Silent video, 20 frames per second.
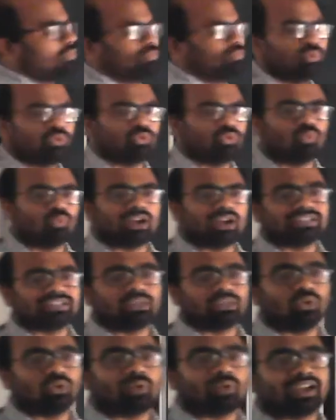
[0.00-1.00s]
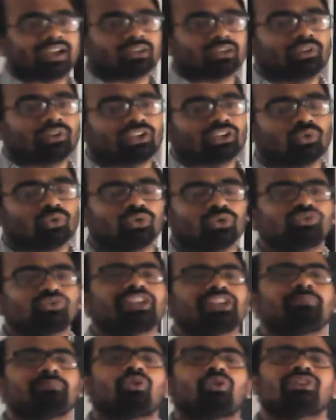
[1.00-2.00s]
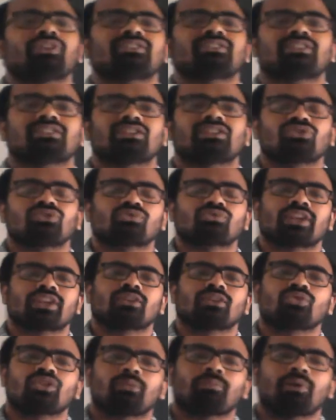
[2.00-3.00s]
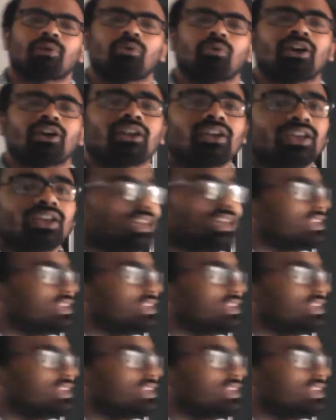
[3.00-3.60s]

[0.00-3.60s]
Prove 1 kilowatt hour equal to 3.6 into 10 to the power